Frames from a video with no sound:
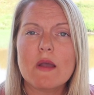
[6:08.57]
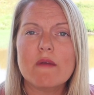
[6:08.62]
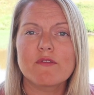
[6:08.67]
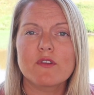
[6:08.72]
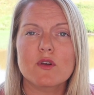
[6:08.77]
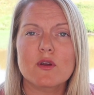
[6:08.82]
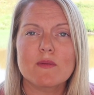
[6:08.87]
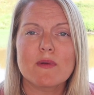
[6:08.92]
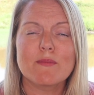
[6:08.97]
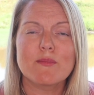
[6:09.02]
if
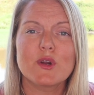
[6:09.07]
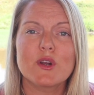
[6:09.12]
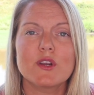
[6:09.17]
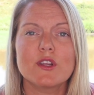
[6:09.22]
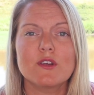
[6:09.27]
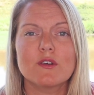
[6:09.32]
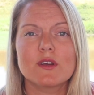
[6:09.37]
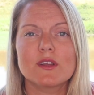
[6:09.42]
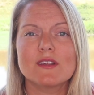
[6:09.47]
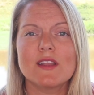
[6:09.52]
you remember,
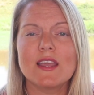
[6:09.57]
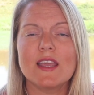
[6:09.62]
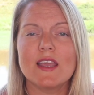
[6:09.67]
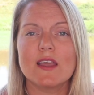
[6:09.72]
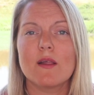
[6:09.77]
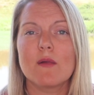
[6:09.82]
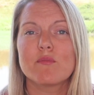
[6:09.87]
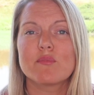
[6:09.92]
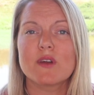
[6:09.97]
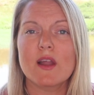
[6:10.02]
you could
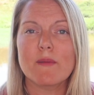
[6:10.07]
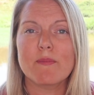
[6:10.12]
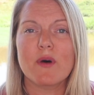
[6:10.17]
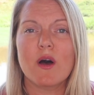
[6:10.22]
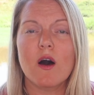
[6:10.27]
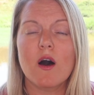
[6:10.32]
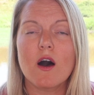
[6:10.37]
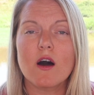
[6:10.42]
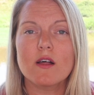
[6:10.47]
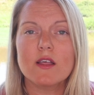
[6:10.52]
hit prep
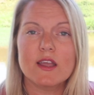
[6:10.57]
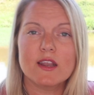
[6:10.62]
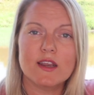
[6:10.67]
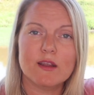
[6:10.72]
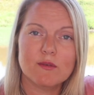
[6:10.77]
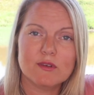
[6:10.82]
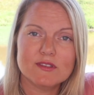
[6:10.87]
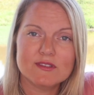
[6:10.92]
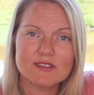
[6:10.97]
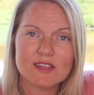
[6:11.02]
all and
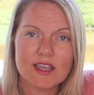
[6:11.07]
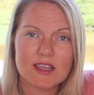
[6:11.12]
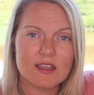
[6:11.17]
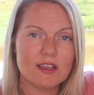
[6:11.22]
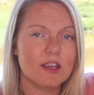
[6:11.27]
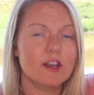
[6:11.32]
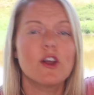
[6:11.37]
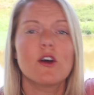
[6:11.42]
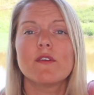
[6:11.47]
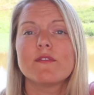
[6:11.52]
it would say,
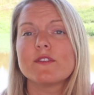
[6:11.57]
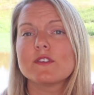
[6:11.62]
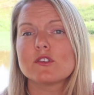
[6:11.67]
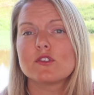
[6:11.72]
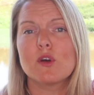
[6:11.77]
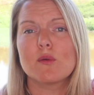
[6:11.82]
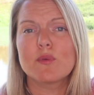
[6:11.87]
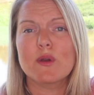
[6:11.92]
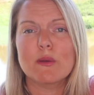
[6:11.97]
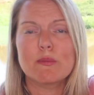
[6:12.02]
you know, if there's
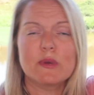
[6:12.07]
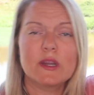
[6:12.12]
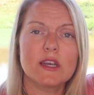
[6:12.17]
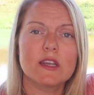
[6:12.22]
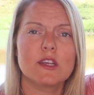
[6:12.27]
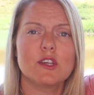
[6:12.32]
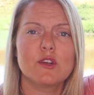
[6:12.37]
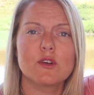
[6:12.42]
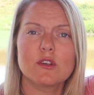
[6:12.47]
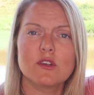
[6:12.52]
no prep
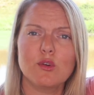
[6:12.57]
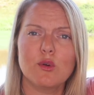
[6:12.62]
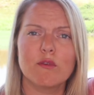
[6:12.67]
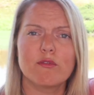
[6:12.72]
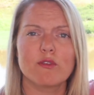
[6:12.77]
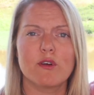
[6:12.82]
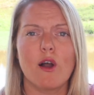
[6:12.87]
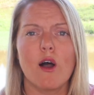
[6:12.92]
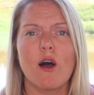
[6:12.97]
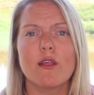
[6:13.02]
needed, you could do it
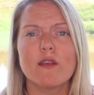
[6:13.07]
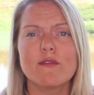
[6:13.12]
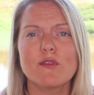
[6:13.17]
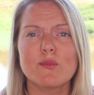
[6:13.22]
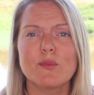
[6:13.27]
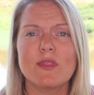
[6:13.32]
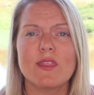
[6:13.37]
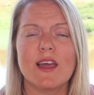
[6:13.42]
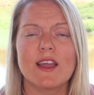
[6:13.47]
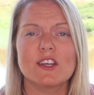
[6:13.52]
for all of
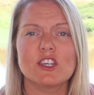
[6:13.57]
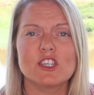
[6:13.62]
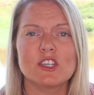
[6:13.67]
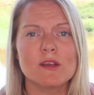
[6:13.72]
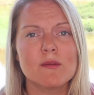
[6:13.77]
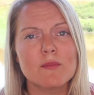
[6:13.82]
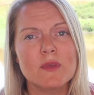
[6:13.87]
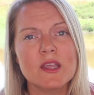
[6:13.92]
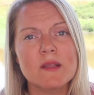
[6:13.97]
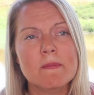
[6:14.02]
them in that
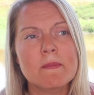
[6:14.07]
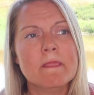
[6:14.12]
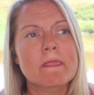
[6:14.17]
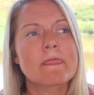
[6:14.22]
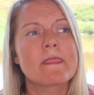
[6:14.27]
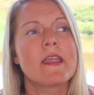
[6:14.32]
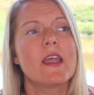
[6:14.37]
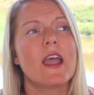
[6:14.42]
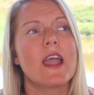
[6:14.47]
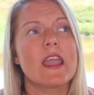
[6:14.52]
shipment
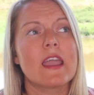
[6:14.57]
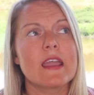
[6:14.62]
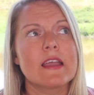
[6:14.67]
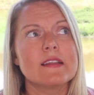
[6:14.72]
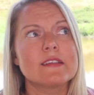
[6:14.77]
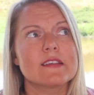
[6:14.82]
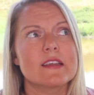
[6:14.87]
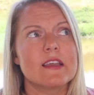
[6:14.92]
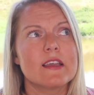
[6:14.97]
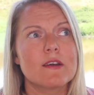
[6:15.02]

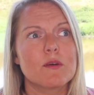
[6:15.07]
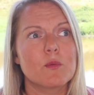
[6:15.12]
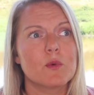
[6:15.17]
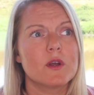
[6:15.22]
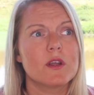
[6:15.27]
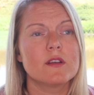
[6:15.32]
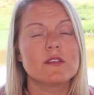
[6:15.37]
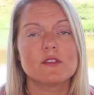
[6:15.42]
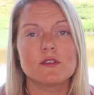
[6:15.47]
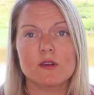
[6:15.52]
and it
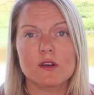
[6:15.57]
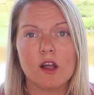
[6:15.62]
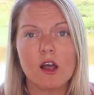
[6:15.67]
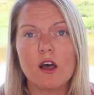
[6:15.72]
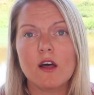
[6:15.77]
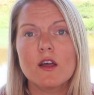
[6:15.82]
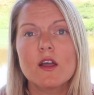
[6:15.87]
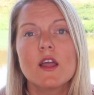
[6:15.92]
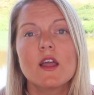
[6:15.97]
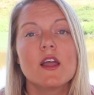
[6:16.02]
would do it
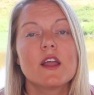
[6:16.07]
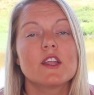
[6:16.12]
all.